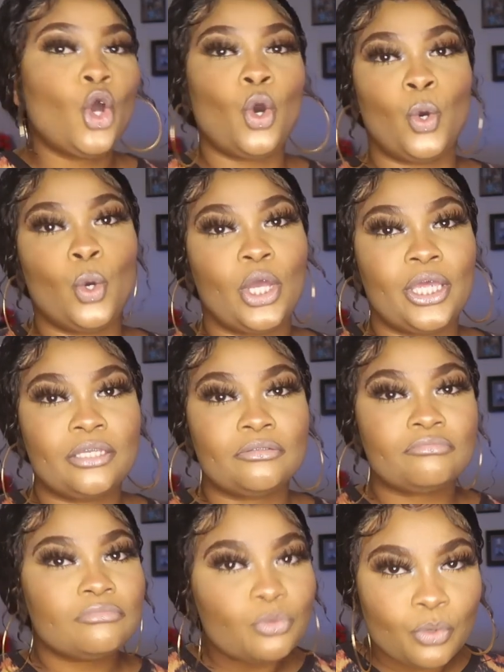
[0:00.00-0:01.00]

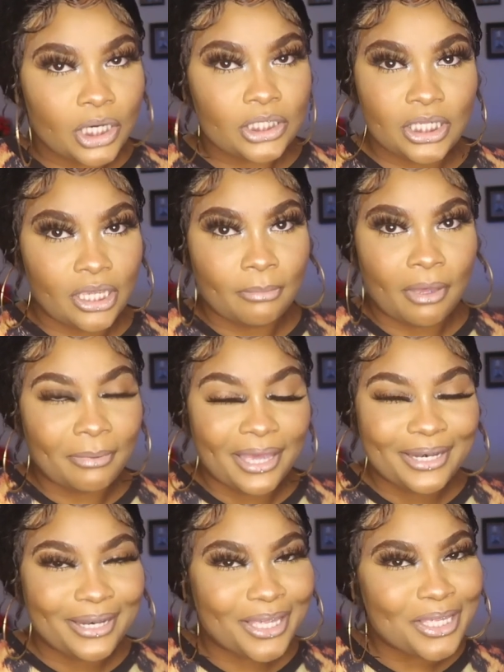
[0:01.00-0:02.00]
on wanting to get my
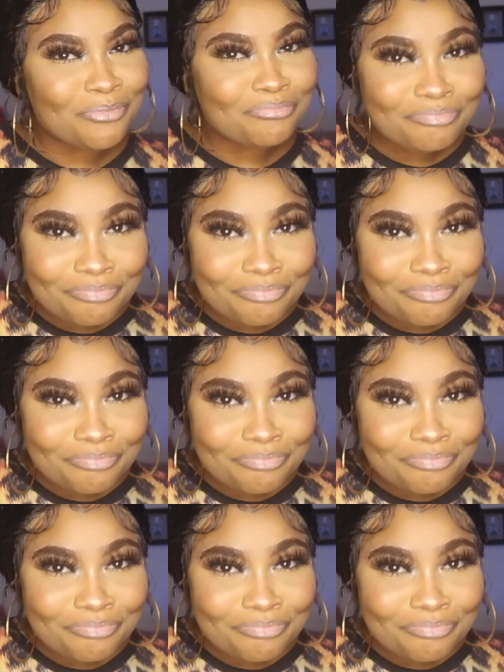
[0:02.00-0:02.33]
body done.